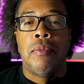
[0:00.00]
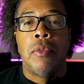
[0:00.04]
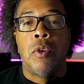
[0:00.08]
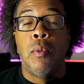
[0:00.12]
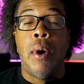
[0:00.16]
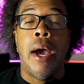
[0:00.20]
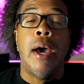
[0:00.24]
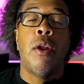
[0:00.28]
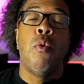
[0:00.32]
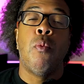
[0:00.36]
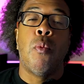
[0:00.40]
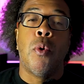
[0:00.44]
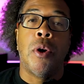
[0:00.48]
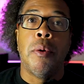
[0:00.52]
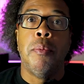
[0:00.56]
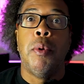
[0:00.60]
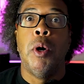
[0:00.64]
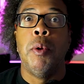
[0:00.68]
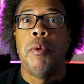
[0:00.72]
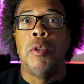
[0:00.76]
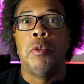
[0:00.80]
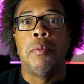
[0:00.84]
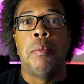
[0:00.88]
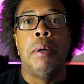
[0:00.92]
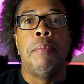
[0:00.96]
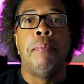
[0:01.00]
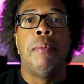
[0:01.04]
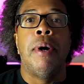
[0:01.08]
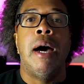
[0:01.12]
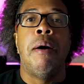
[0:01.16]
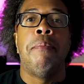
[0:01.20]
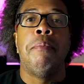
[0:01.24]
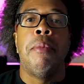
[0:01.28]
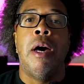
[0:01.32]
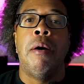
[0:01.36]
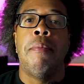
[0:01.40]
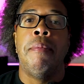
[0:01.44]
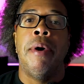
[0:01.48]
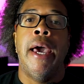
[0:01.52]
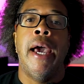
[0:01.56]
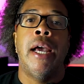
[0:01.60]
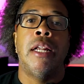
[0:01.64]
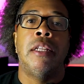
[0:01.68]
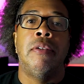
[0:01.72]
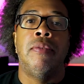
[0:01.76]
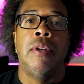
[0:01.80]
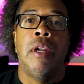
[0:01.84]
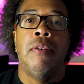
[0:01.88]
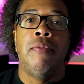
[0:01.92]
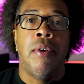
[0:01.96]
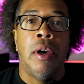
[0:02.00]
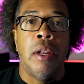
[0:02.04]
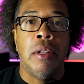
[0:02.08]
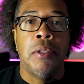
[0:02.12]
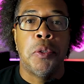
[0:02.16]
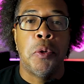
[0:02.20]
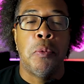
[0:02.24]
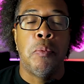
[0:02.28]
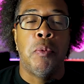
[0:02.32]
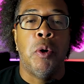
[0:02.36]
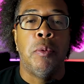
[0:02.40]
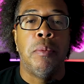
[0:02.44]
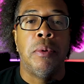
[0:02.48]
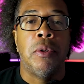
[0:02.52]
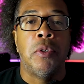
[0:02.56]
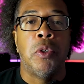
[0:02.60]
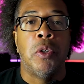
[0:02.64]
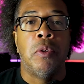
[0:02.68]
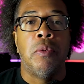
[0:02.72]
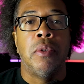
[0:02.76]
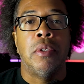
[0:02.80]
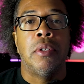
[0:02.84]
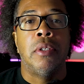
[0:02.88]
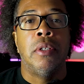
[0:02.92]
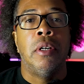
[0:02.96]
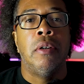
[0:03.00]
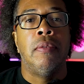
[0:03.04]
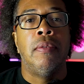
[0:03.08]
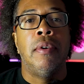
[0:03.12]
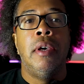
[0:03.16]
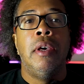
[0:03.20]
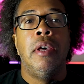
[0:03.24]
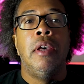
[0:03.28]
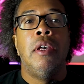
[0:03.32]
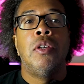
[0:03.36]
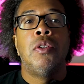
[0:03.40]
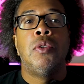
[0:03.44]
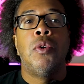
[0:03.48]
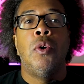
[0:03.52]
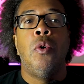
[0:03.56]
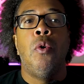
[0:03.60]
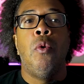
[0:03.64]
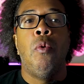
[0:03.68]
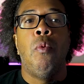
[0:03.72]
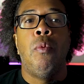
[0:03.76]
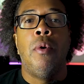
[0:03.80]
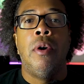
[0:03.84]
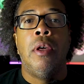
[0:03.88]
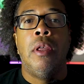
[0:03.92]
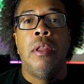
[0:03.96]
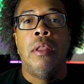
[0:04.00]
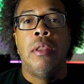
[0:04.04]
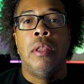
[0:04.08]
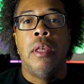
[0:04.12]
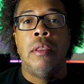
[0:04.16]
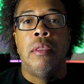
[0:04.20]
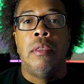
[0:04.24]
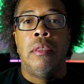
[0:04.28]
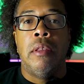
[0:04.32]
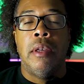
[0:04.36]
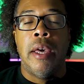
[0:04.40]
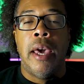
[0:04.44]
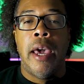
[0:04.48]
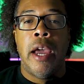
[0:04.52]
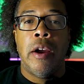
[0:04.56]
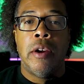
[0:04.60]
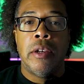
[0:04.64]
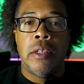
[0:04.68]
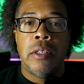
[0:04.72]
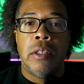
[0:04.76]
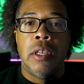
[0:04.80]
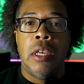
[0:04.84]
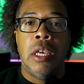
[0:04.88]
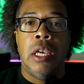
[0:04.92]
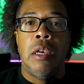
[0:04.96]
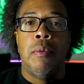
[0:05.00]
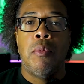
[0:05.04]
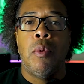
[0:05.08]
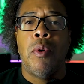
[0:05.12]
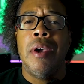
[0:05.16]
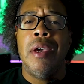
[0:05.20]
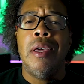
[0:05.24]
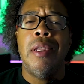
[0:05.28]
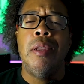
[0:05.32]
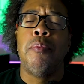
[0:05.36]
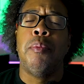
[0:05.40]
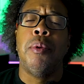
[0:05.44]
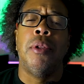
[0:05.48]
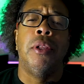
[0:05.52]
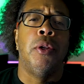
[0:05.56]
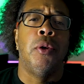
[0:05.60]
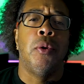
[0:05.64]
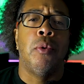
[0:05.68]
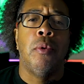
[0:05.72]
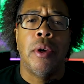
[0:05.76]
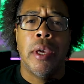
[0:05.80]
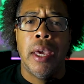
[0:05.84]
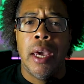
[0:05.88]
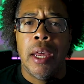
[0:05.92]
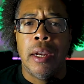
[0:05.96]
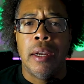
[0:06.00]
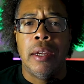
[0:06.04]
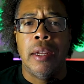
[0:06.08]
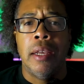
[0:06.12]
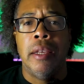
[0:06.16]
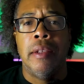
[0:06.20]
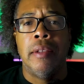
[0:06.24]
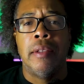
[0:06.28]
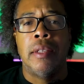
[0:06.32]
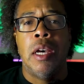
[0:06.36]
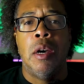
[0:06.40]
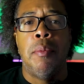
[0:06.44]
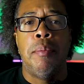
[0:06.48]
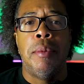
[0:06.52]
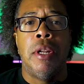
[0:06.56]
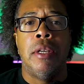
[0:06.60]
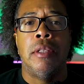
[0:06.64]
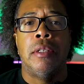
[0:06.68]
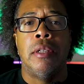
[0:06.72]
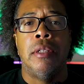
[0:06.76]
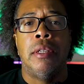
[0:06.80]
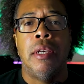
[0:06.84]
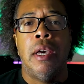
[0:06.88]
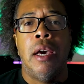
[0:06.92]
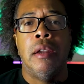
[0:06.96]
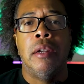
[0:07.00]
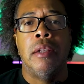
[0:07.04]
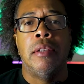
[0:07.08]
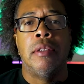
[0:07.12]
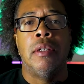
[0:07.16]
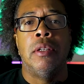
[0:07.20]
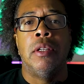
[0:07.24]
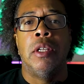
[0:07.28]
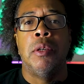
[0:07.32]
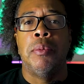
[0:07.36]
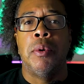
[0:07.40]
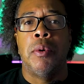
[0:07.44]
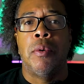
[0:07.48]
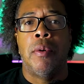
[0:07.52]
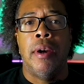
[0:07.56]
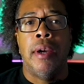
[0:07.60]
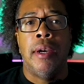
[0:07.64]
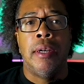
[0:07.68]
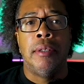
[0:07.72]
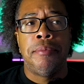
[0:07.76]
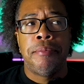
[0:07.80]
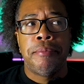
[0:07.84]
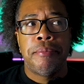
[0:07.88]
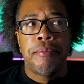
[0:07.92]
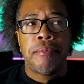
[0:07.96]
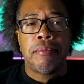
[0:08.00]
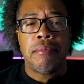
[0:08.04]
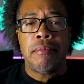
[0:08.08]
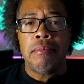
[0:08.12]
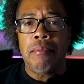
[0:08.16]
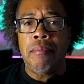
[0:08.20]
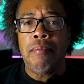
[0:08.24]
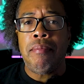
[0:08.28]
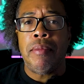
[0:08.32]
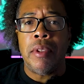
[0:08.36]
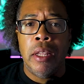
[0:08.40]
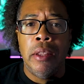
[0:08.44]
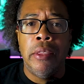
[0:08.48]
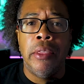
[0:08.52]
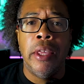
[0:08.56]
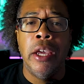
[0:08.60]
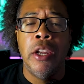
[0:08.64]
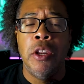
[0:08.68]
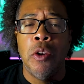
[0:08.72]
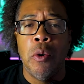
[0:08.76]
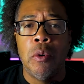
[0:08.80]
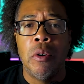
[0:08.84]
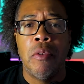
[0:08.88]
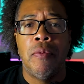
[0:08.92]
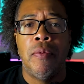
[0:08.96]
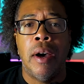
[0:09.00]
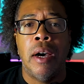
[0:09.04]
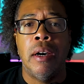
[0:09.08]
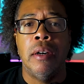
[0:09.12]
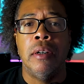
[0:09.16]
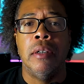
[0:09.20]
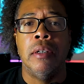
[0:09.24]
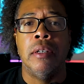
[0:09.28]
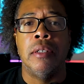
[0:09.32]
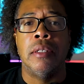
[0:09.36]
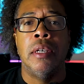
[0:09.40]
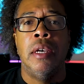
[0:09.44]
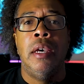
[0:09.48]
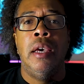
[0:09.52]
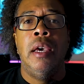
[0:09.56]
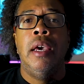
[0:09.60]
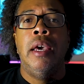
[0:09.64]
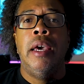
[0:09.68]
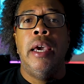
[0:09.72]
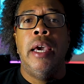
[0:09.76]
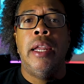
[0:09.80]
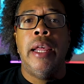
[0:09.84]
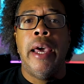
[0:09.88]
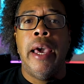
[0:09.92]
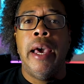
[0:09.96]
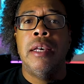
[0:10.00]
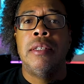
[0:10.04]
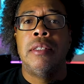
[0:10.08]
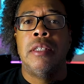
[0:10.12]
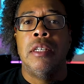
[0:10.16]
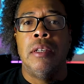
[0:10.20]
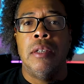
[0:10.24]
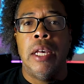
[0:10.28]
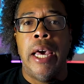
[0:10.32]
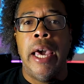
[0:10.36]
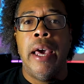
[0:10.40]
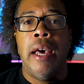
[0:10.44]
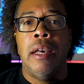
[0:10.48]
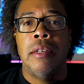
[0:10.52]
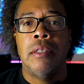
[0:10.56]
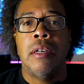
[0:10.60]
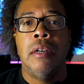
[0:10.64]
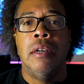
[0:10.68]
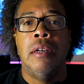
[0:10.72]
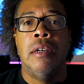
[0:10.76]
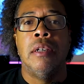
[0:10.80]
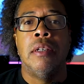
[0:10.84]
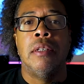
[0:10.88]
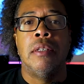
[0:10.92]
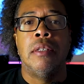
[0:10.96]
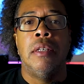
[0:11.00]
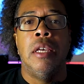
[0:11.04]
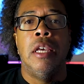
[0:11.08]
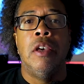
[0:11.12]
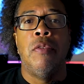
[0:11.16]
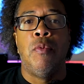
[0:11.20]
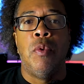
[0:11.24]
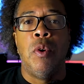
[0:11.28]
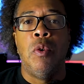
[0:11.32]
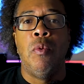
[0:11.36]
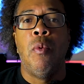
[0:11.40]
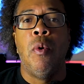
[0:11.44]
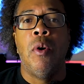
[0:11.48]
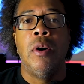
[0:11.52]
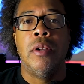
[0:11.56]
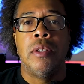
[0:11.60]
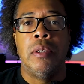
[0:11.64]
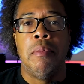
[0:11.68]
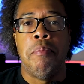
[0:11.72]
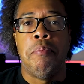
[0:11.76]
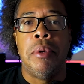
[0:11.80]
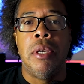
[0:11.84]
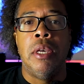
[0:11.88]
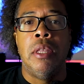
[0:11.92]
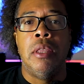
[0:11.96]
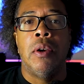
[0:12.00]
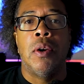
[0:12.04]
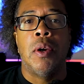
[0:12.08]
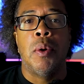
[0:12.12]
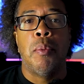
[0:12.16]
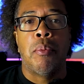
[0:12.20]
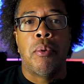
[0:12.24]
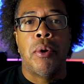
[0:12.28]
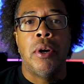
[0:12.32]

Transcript: Well, I don't work in public service, but I'm, I'm active and I volunteer in public service stuff. So when the, the Harris team or any political candidate is coming into town as a Democrat, they notify us and ask ask us if we want to be there and